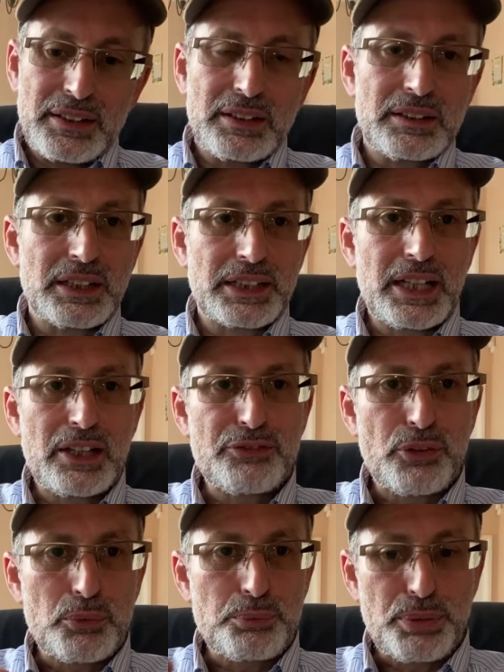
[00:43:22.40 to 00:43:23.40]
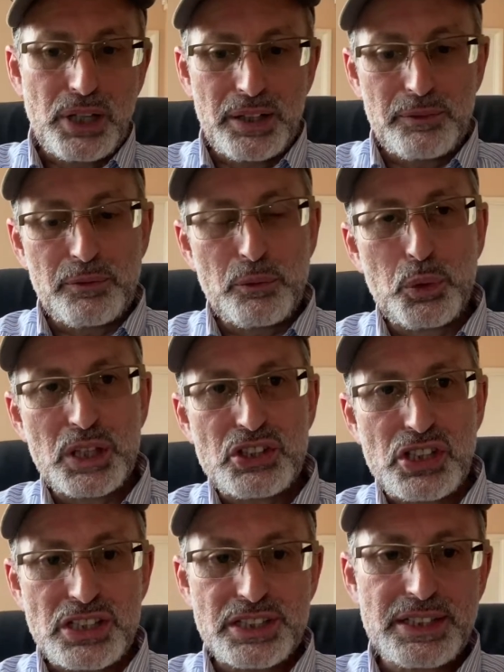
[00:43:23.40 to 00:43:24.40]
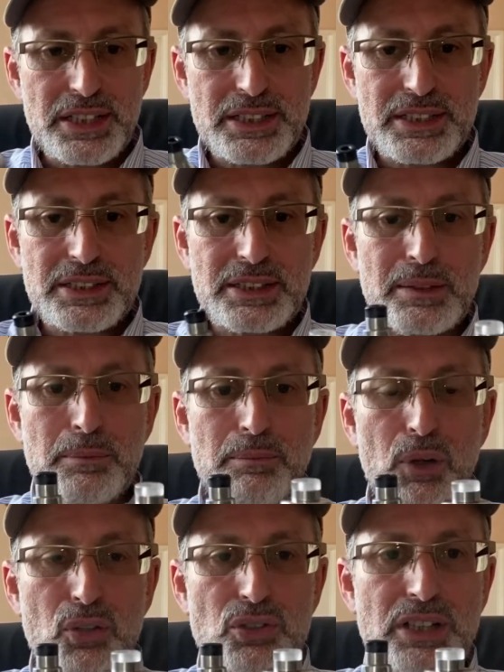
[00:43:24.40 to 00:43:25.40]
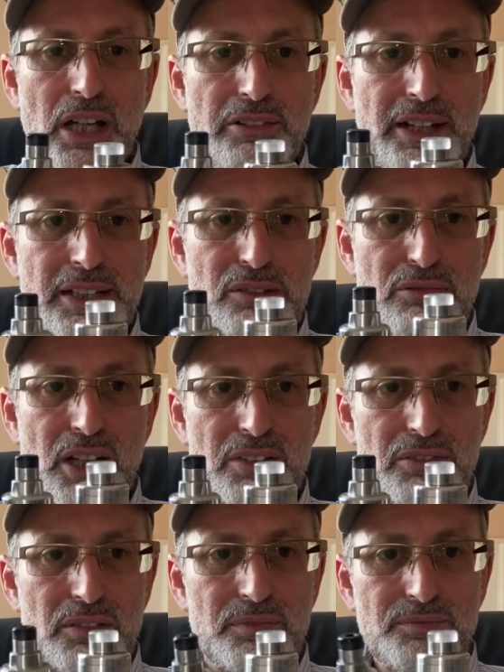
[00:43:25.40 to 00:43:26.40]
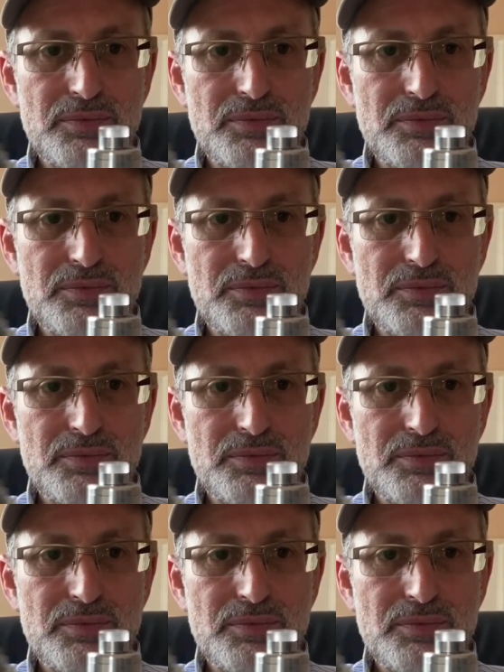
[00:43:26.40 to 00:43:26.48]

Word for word: the Kayfun Prime, which is this the most direct rival.